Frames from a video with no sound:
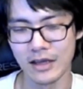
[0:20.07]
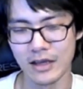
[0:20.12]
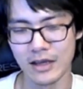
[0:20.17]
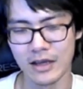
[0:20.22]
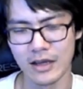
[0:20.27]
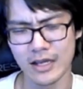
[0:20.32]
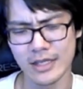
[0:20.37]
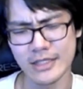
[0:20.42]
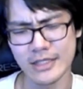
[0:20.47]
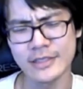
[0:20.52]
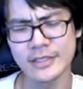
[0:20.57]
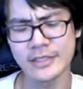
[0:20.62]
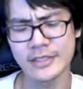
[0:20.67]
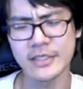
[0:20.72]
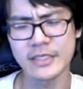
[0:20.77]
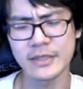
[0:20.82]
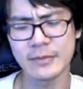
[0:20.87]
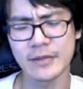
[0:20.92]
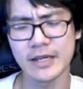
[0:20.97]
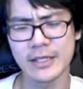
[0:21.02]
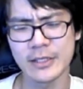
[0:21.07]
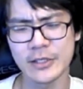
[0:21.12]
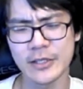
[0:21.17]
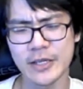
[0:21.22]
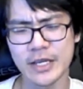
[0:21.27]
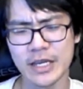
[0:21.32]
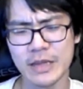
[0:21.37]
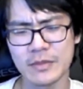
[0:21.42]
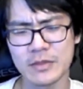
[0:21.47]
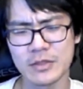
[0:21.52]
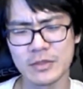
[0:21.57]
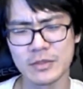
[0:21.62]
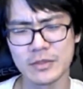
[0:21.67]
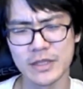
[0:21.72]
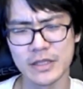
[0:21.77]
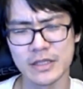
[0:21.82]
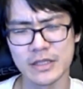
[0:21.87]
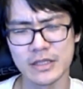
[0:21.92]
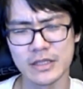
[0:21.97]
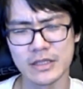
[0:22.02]
I consider Smash Camp to
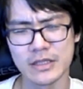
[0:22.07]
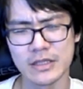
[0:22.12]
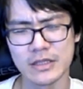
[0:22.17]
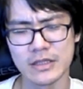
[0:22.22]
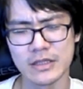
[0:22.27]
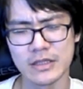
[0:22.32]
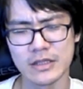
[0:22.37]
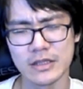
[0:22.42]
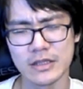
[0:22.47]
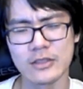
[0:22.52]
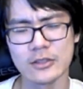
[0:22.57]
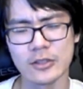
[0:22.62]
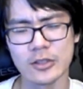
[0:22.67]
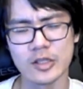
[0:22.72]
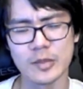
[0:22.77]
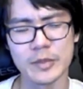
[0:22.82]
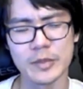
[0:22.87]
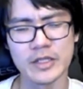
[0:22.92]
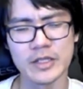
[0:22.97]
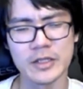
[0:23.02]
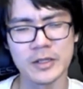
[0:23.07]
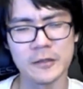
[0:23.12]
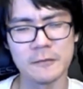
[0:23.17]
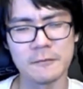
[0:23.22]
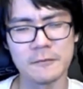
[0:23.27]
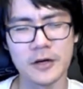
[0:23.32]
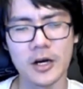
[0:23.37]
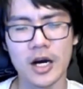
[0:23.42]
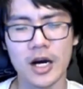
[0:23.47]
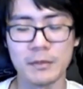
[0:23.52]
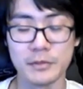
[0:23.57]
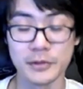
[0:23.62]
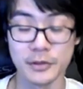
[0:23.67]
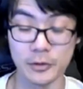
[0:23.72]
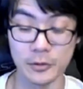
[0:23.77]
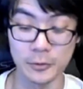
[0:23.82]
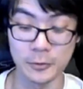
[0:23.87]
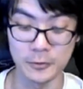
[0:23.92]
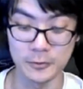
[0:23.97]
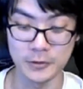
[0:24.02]
be a tournament of
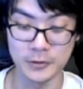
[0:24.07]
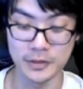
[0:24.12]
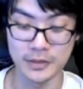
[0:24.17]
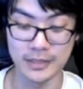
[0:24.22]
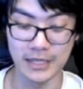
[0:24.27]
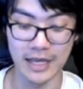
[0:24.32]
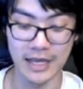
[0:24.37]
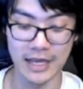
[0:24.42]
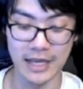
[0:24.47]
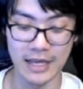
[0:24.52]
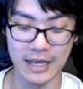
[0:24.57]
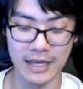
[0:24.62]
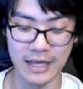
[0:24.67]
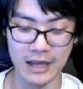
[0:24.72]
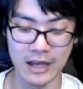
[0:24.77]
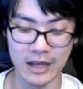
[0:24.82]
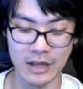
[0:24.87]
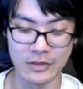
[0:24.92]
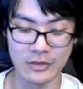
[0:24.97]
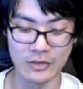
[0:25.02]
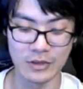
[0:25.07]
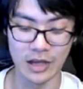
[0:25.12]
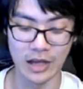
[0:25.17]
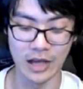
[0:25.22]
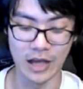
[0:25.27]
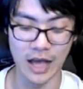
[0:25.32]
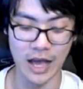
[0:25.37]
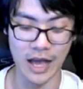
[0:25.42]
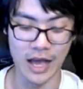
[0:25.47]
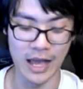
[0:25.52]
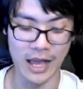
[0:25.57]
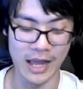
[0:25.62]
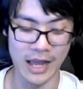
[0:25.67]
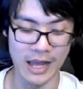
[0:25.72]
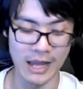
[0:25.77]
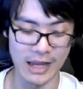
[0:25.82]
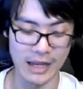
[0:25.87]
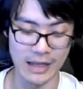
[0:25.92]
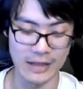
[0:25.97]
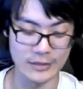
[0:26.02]
obstacles that
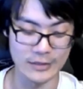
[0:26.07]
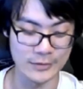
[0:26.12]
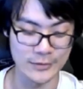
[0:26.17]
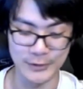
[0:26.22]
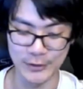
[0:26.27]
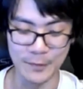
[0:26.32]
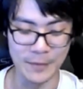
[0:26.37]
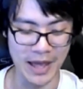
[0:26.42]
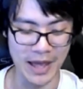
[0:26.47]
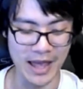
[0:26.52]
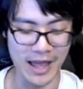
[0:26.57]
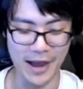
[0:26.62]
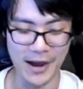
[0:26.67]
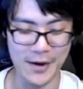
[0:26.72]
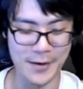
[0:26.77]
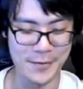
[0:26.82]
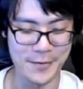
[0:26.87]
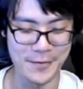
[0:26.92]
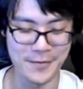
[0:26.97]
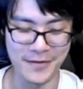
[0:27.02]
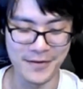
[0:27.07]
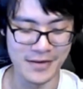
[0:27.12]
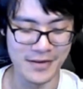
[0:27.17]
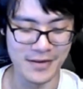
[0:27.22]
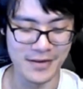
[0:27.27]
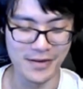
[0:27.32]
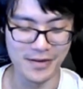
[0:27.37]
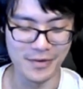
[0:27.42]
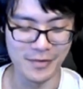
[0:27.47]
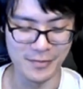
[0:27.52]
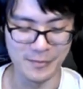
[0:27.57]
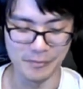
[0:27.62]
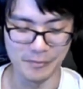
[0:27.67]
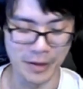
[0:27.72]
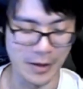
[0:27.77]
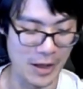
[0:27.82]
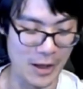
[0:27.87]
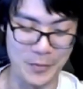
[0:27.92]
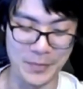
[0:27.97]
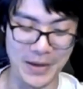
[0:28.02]
I somehow,
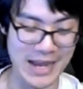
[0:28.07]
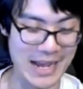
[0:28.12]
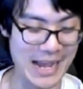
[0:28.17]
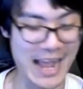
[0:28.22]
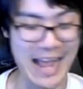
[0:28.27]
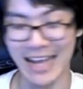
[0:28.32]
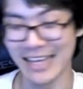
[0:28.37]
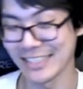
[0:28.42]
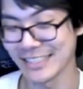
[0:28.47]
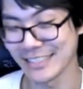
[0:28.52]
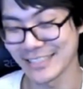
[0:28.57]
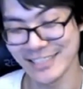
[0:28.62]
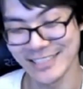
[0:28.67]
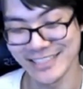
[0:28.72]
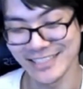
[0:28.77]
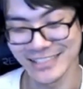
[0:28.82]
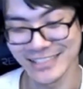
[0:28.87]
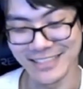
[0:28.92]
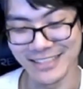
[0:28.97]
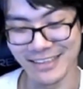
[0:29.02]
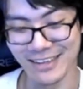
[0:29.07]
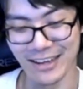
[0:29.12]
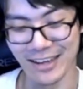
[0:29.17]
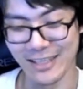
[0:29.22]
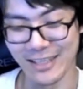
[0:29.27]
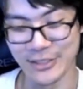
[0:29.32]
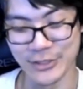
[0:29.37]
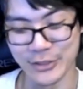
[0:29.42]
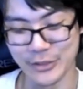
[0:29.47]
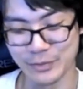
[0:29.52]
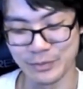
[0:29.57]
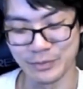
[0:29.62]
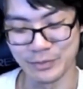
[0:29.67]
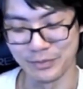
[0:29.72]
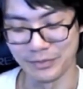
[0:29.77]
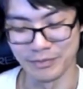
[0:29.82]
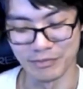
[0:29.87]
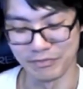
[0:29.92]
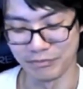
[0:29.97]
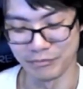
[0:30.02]
out of my ass, I just
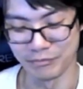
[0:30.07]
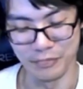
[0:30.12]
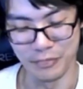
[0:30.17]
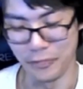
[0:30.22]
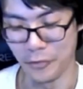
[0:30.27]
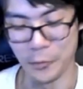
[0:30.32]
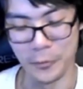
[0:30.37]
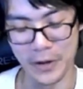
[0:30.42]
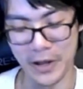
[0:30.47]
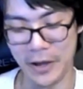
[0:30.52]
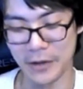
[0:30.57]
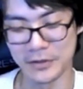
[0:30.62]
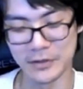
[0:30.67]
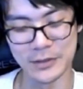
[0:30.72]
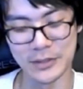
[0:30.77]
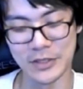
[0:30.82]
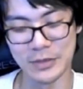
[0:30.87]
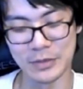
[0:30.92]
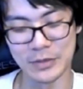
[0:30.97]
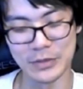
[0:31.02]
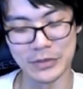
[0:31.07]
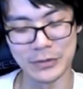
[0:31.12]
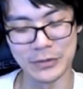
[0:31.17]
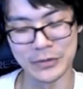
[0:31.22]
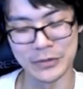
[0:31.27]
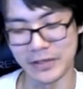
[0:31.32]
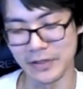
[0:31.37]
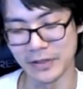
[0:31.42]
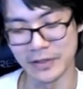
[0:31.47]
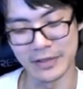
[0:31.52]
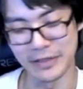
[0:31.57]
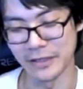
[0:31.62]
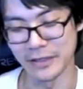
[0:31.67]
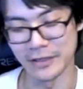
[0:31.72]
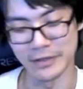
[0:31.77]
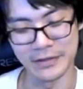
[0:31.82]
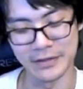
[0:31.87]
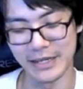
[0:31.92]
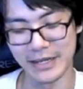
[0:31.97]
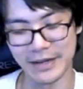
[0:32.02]
pulled out the W
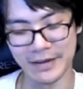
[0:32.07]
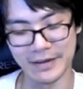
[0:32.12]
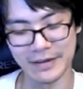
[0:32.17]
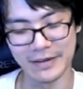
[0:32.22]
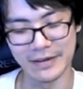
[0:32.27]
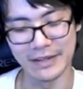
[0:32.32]
here and there.